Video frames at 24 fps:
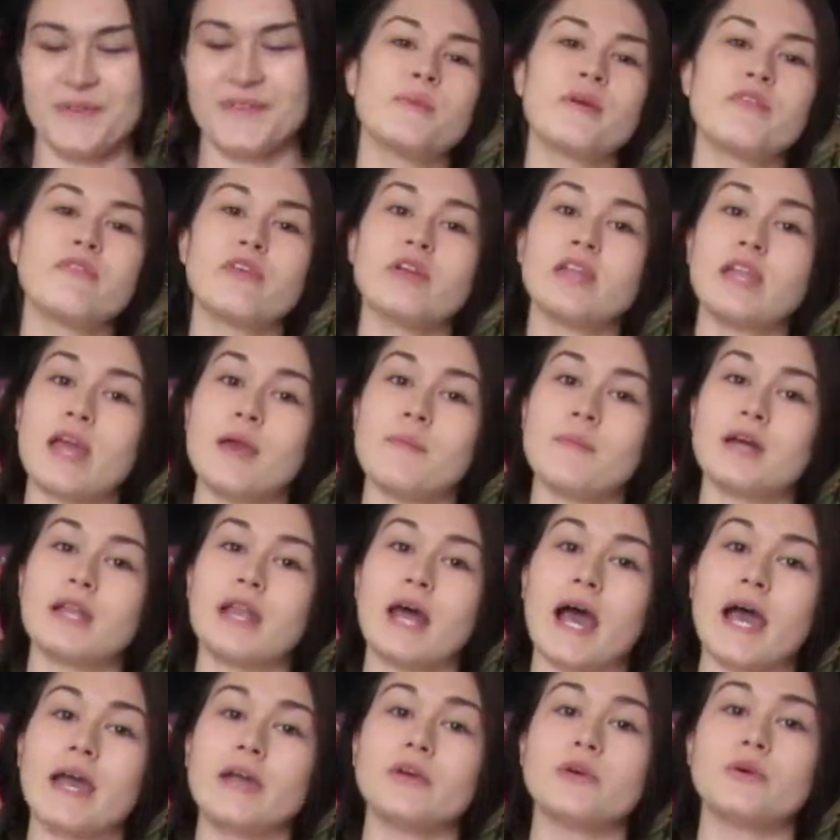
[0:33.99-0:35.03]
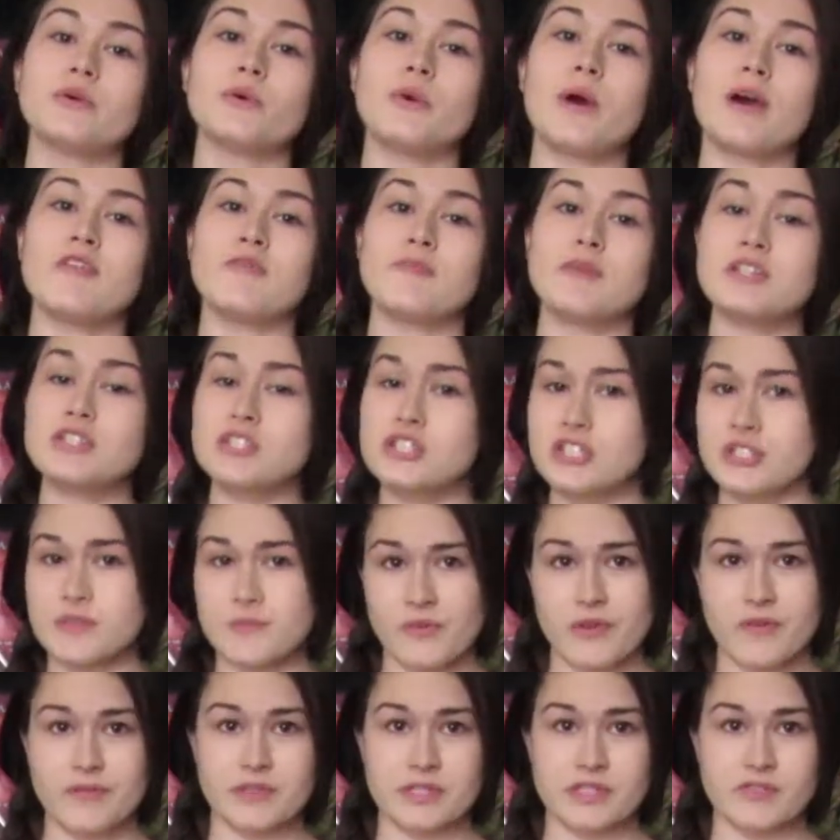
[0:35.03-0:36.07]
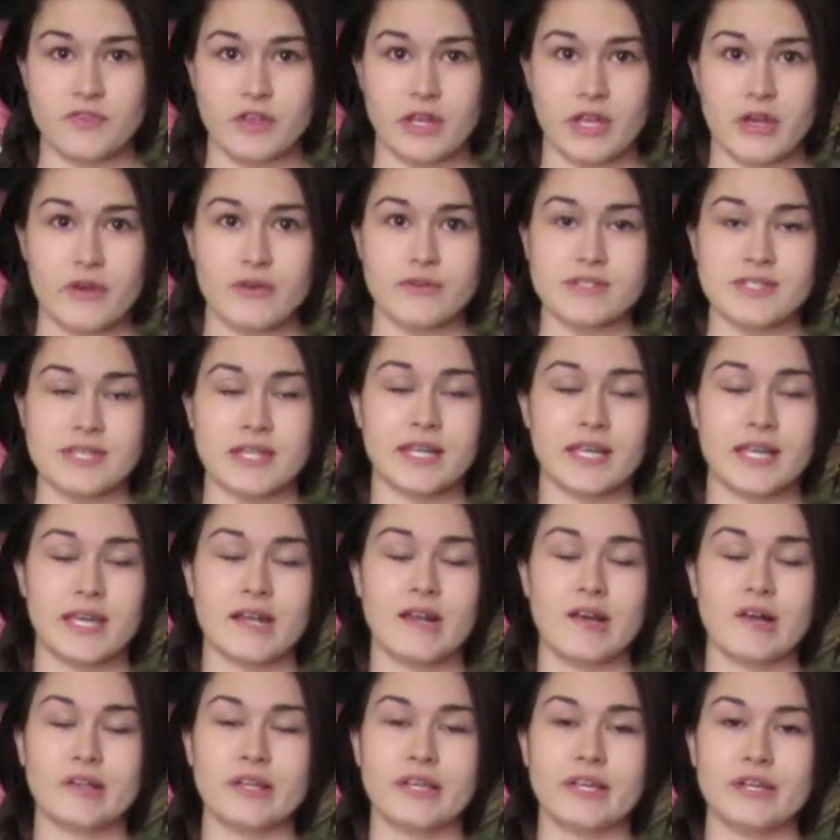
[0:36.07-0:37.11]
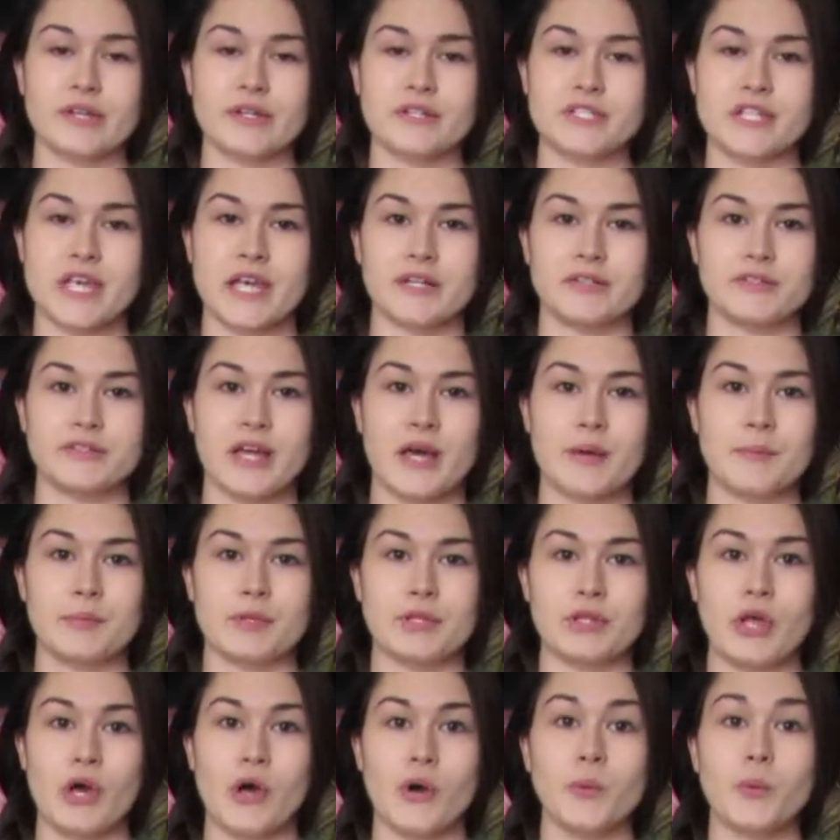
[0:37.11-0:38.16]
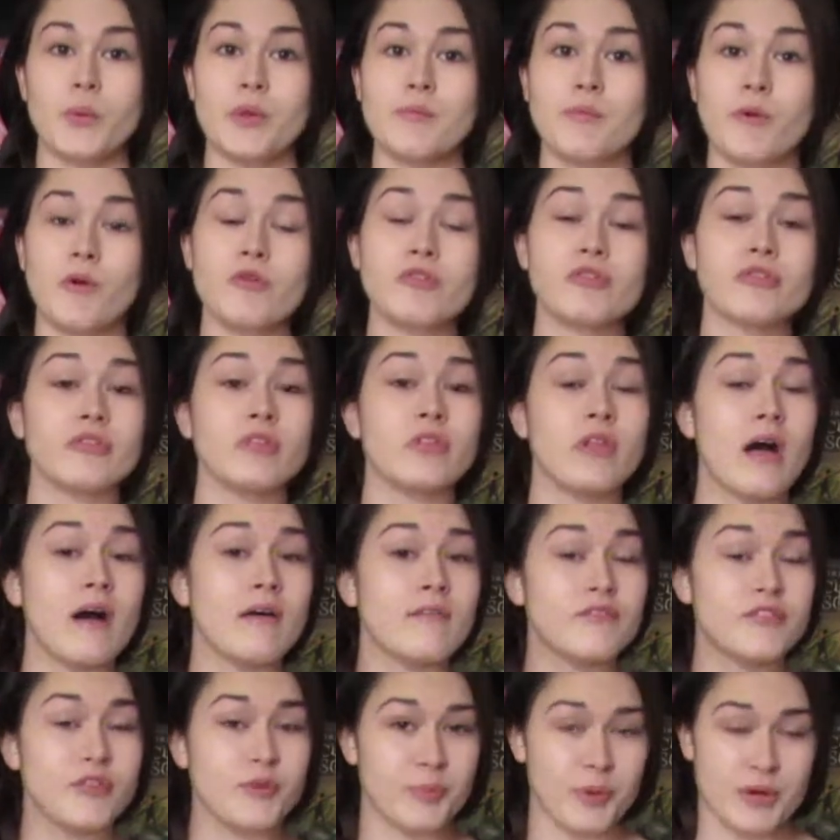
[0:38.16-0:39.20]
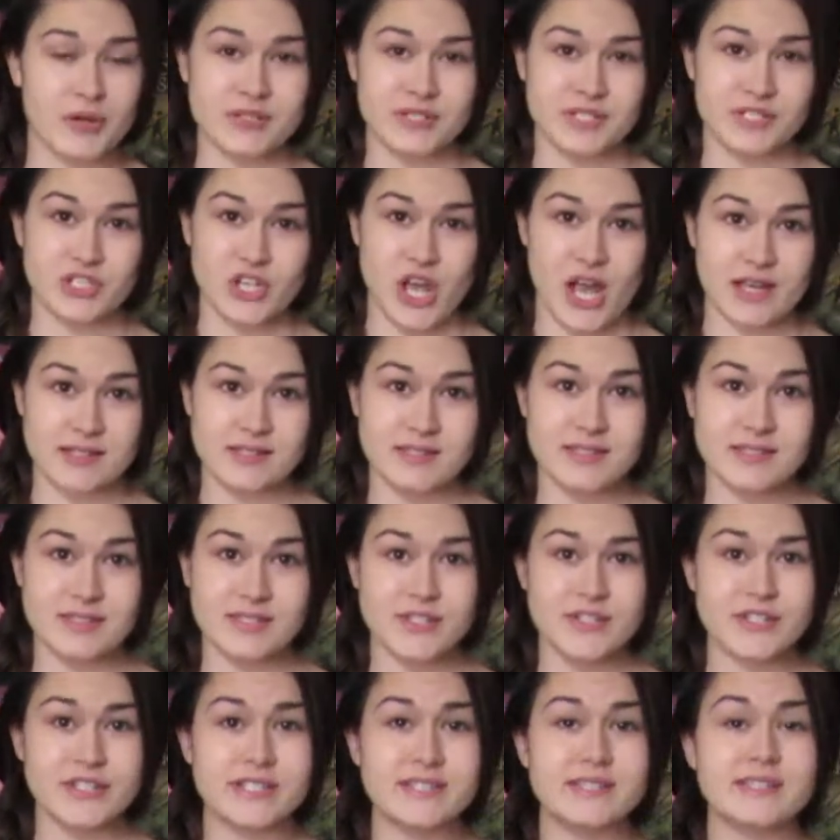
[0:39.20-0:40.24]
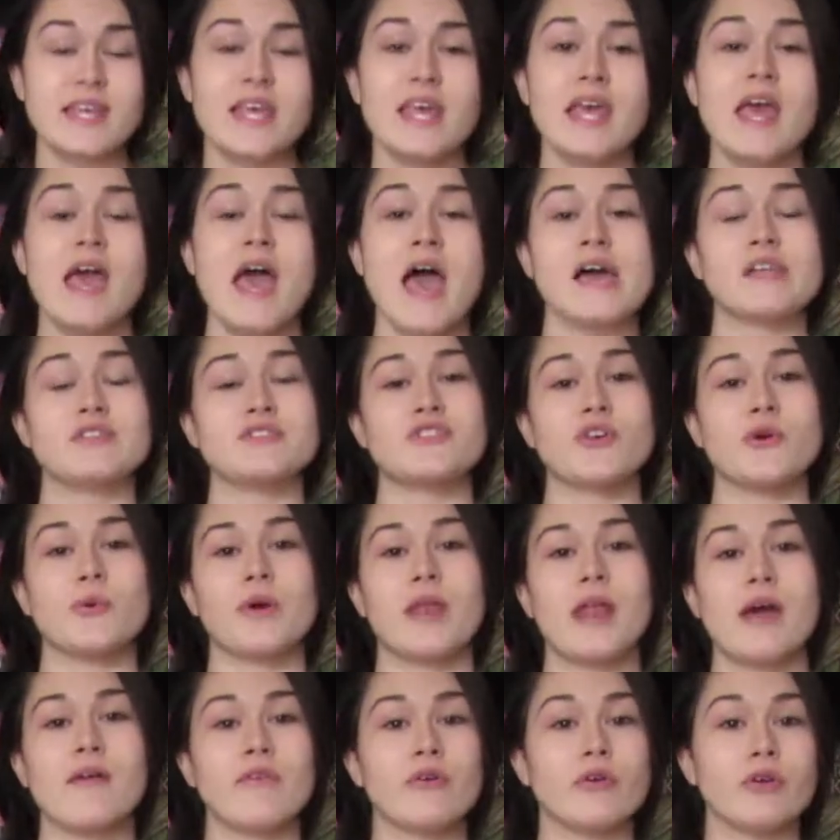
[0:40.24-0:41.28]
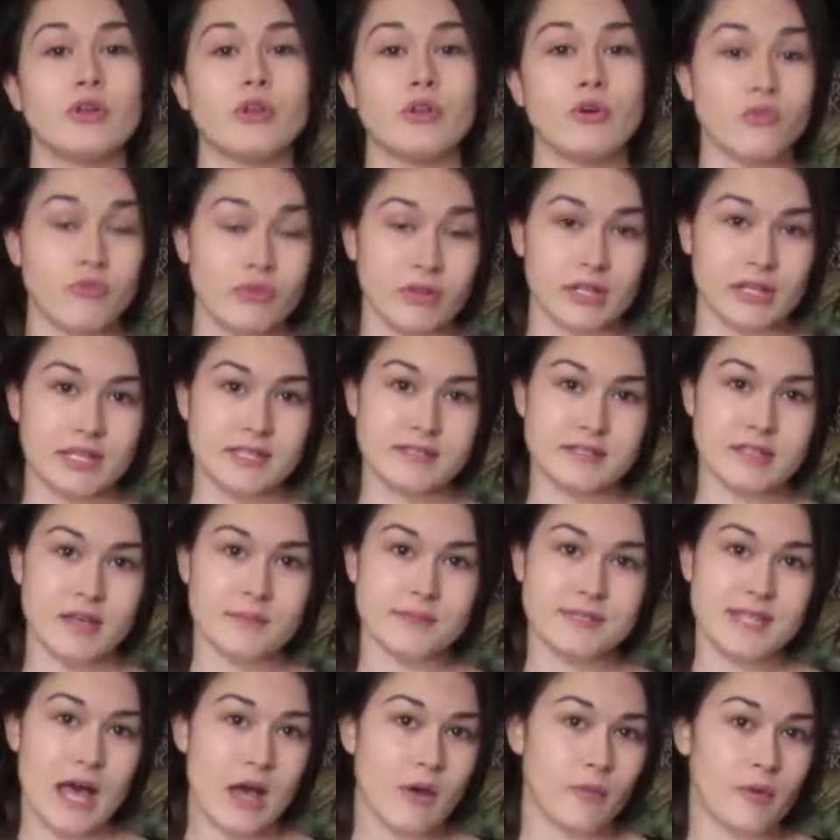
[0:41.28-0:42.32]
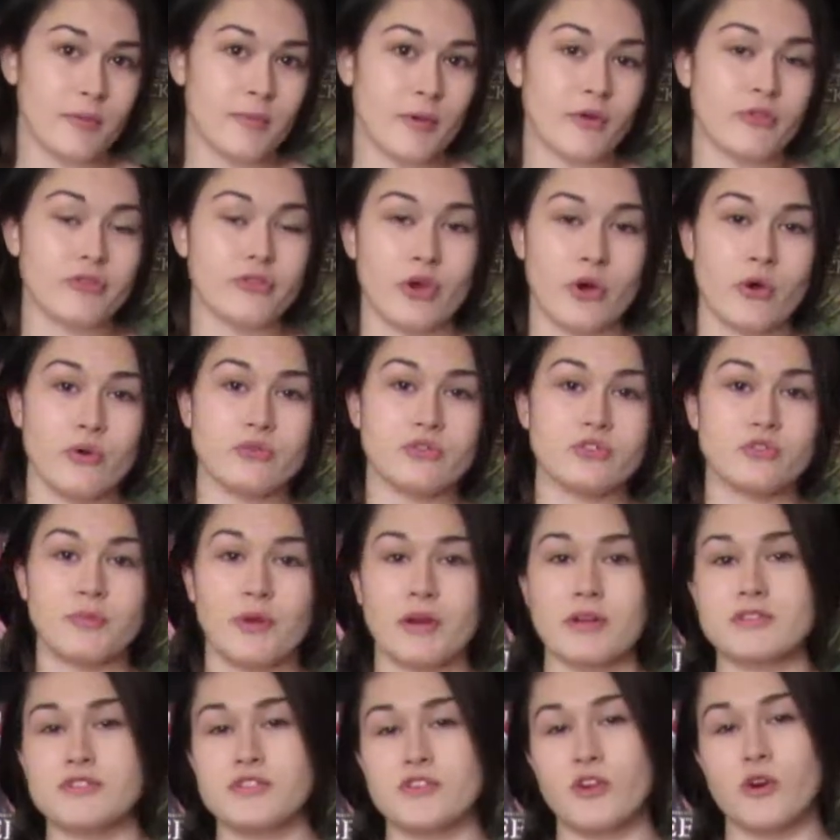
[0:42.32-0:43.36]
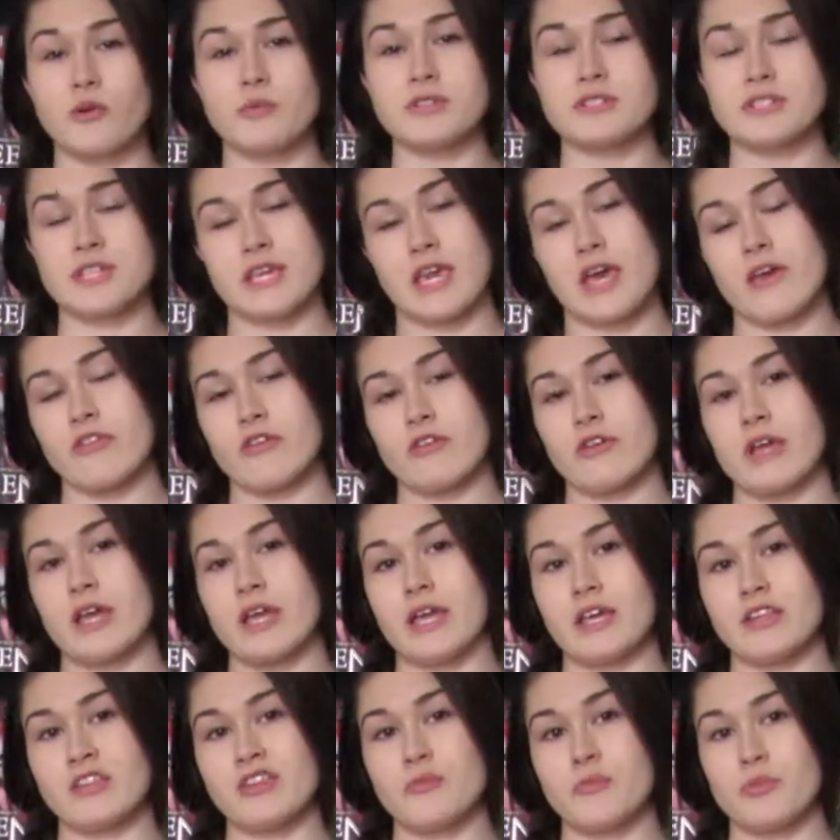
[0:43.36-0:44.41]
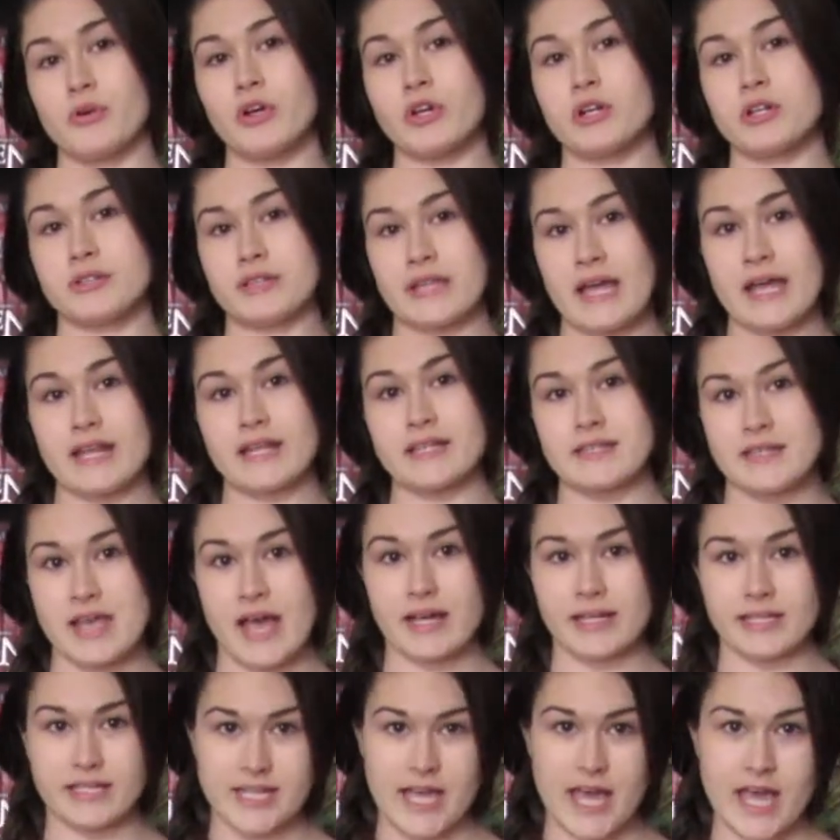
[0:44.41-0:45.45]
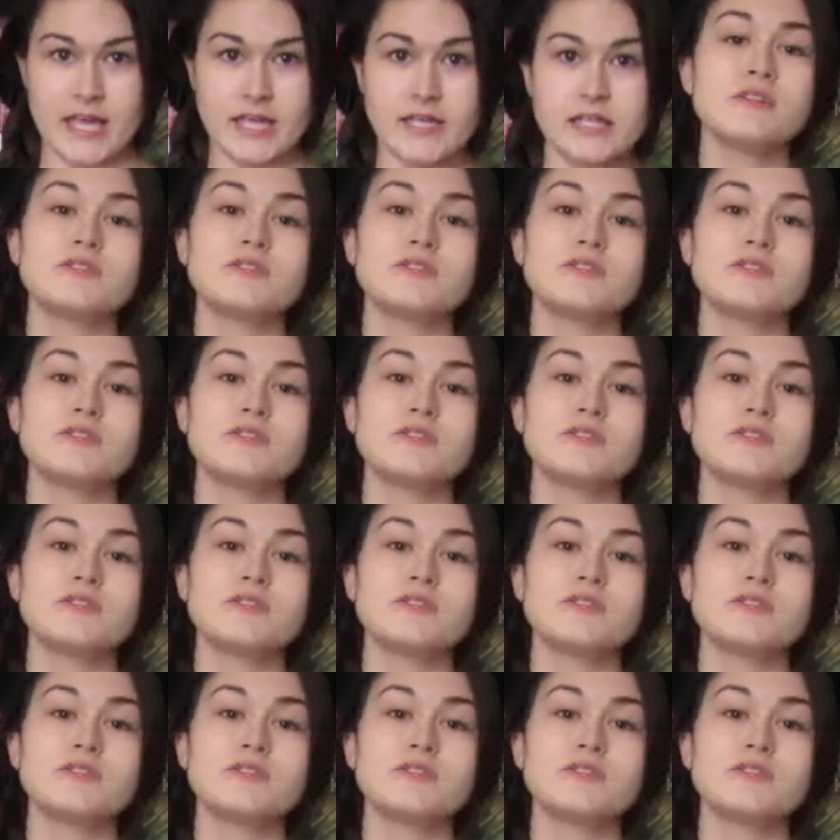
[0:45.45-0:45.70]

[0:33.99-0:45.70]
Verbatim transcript: My friend Emma and I, who I've mentioned in previous videos, and again I'll link her channel down below, we both love the Percy Jackson series, and so whenever a new release comes out, we both go to Barnes and Noble together and get the book that exact day.